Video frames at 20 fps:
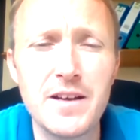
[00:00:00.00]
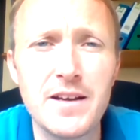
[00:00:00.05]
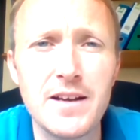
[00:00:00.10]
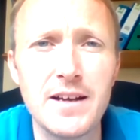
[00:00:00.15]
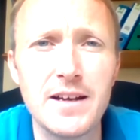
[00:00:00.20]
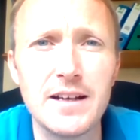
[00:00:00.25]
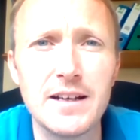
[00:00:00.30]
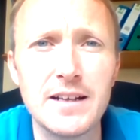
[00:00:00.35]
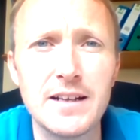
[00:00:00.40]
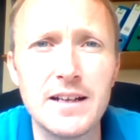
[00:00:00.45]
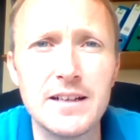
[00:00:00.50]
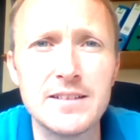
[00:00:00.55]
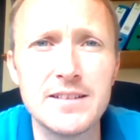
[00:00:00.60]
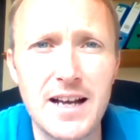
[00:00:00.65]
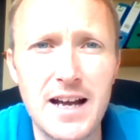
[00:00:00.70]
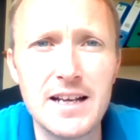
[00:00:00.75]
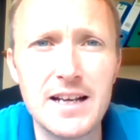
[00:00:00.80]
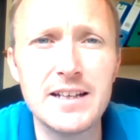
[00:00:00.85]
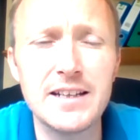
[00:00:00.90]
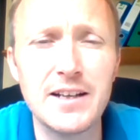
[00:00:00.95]
and to
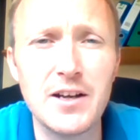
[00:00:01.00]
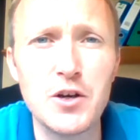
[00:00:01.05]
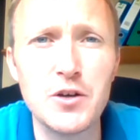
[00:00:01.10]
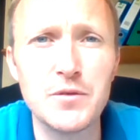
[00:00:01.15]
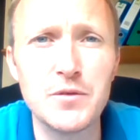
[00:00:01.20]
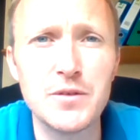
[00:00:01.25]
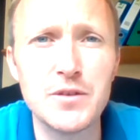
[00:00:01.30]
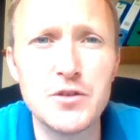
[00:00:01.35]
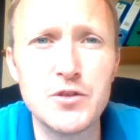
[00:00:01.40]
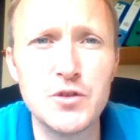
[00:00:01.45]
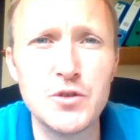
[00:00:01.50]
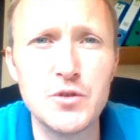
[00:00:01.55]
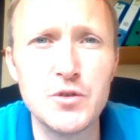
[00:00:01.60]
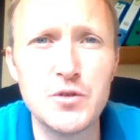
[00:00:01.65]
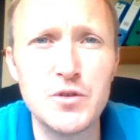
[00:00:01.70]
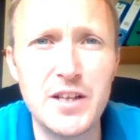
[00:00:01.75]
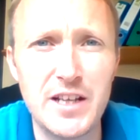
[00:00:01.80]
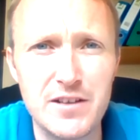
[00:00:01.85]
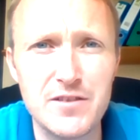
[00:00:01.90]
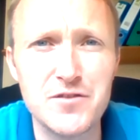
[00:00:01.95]
hand it over to
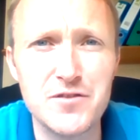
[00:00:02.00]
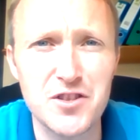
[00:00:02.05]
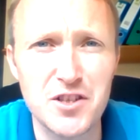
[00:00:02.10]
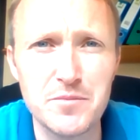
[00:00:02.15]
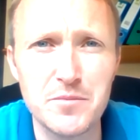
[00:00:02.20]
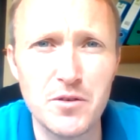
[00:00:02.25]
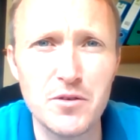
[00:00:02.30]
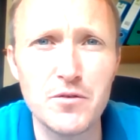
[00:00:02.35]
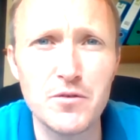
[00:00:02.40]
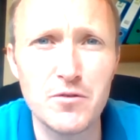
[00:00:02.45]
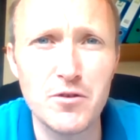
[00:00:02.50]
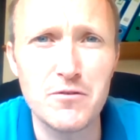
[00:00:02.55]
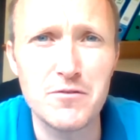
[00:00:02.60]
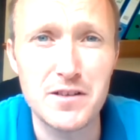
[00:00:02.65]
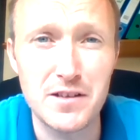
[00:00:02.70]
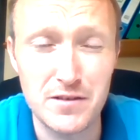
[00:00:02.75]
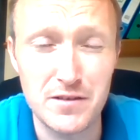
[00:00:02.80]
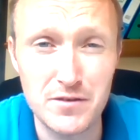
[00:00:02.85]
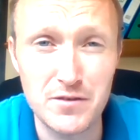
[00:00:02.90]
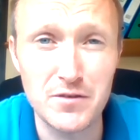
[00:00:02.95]
the East German
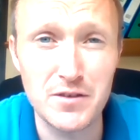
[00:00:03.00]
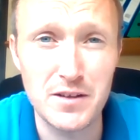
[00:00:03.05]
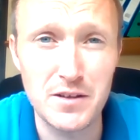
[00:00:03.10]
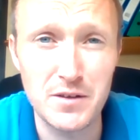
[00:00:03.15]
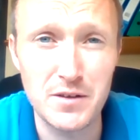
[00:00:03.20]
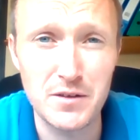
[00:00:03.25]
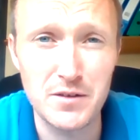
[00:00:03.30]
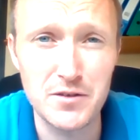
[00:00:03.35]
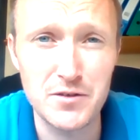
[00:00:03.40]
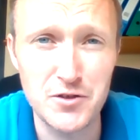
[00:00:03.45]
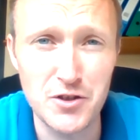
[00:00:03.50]
authorities, so that